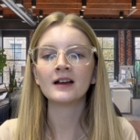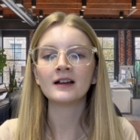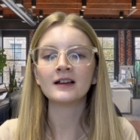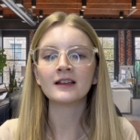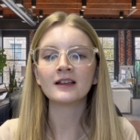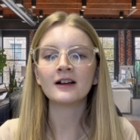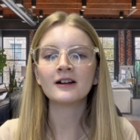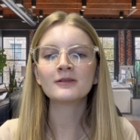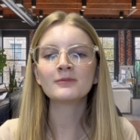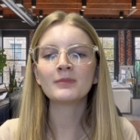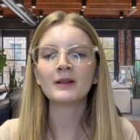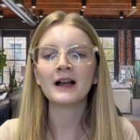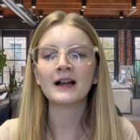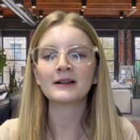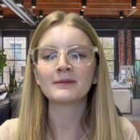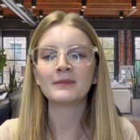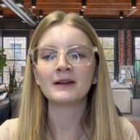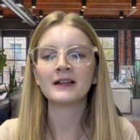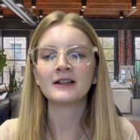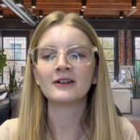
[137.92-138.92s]
Young Black
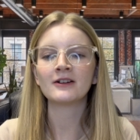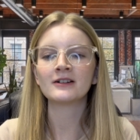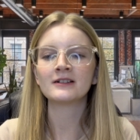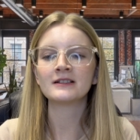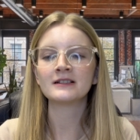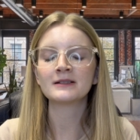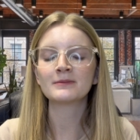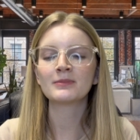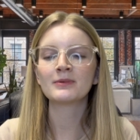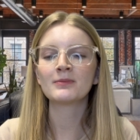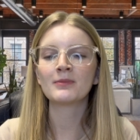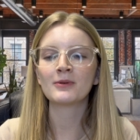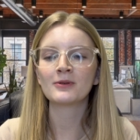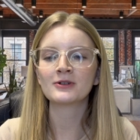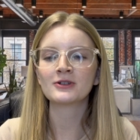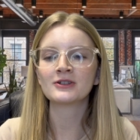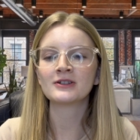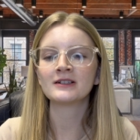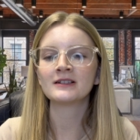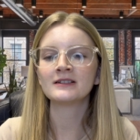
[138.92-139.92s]
men are
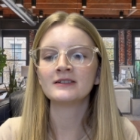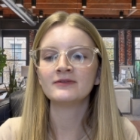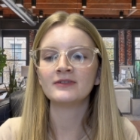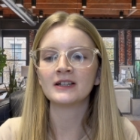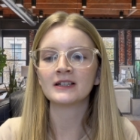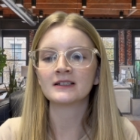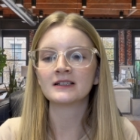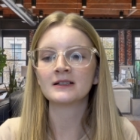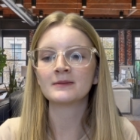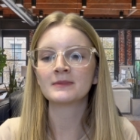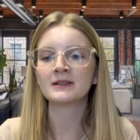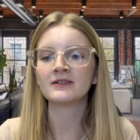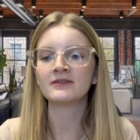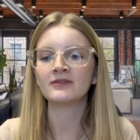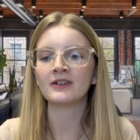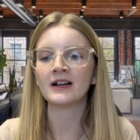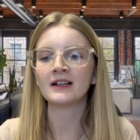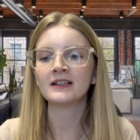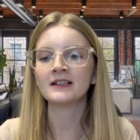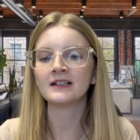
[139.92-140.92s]
disproportionately victims of
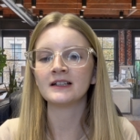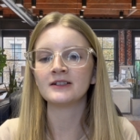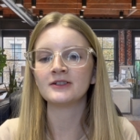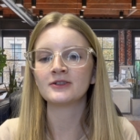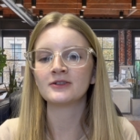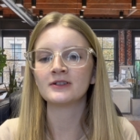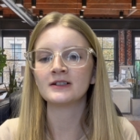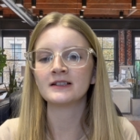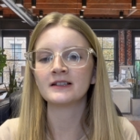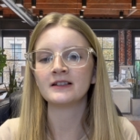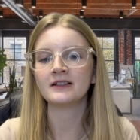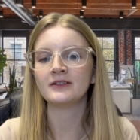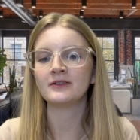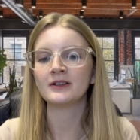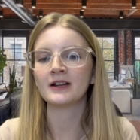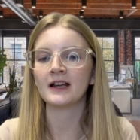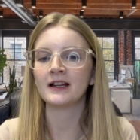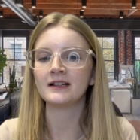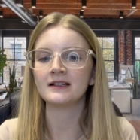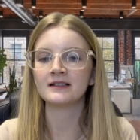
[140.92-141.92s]
violent injuries in the
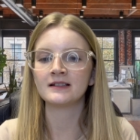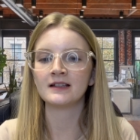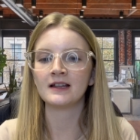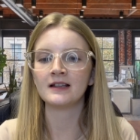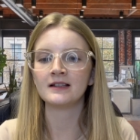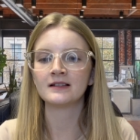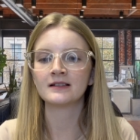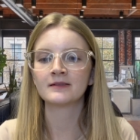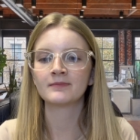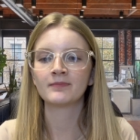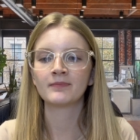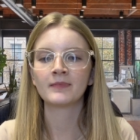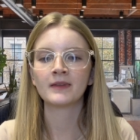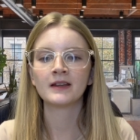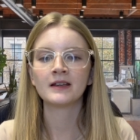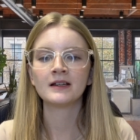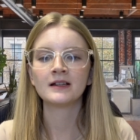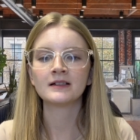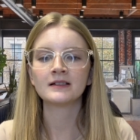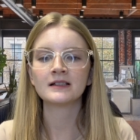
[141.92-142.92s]
United States.
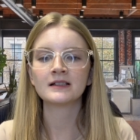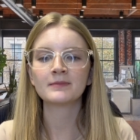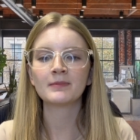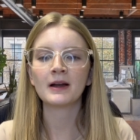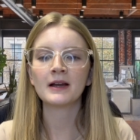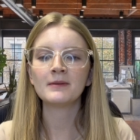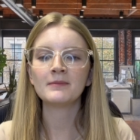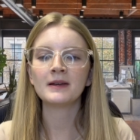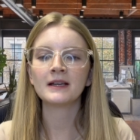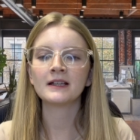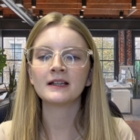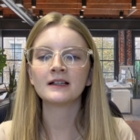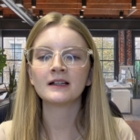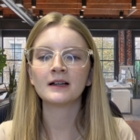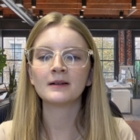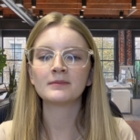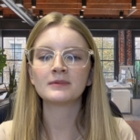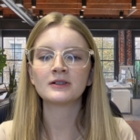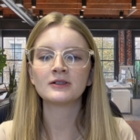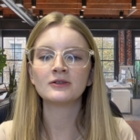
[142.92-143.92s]
Despite making
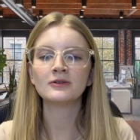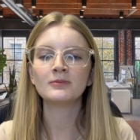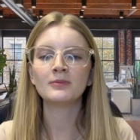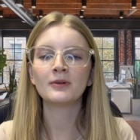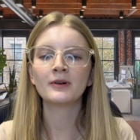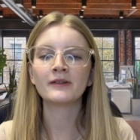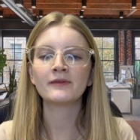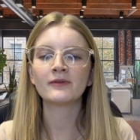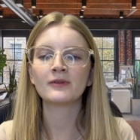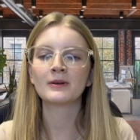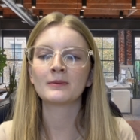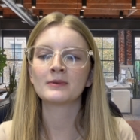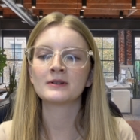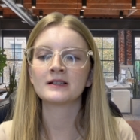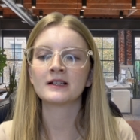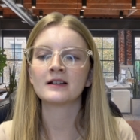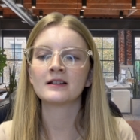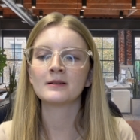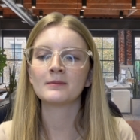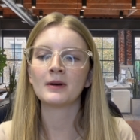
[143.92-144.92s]
up 2.4%
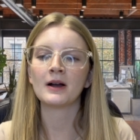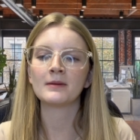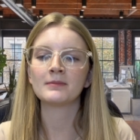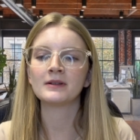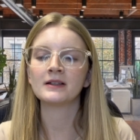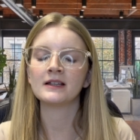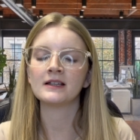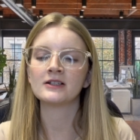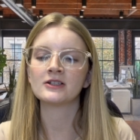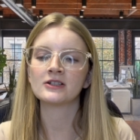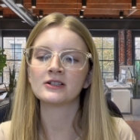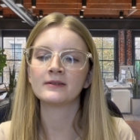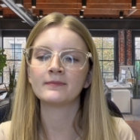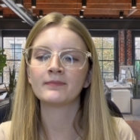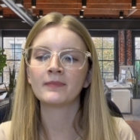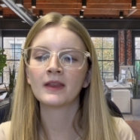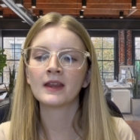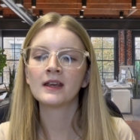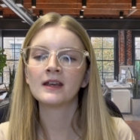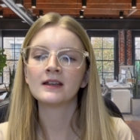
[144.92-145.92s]
of the population,
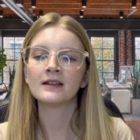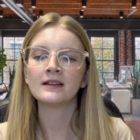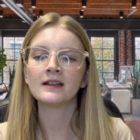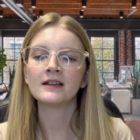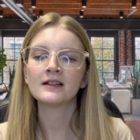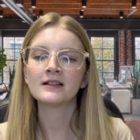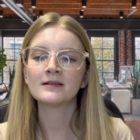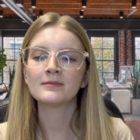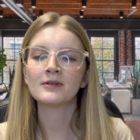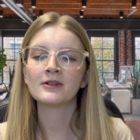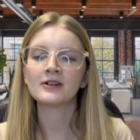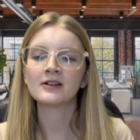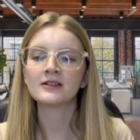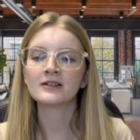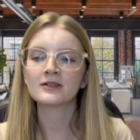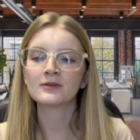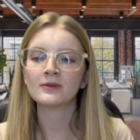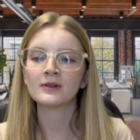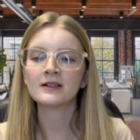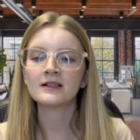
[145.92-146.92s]
they experience
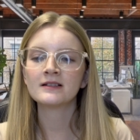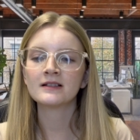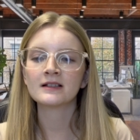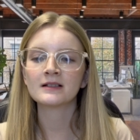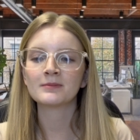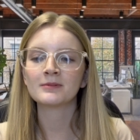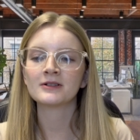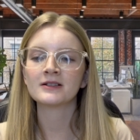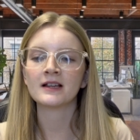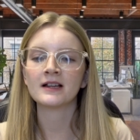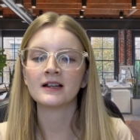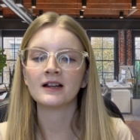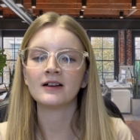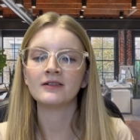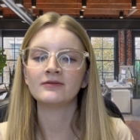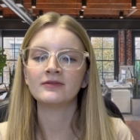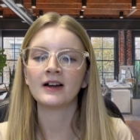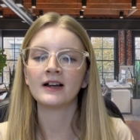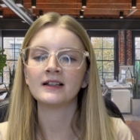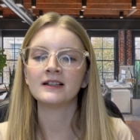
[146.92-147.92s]
26% of
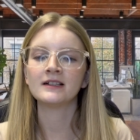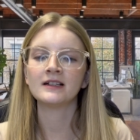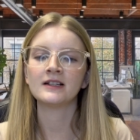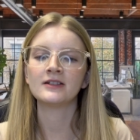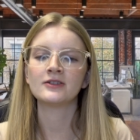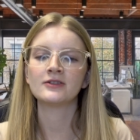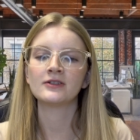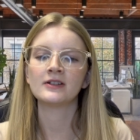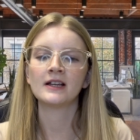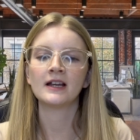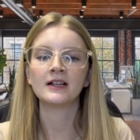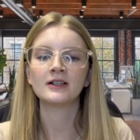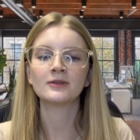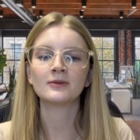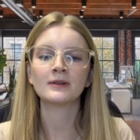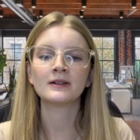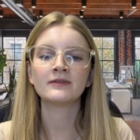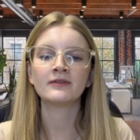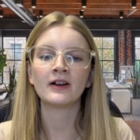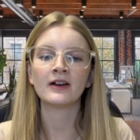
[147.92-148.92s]
violent injury and
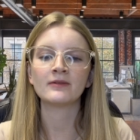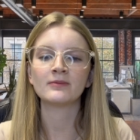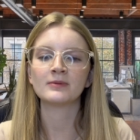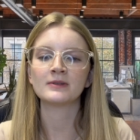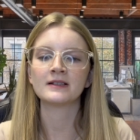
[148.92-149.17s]
25%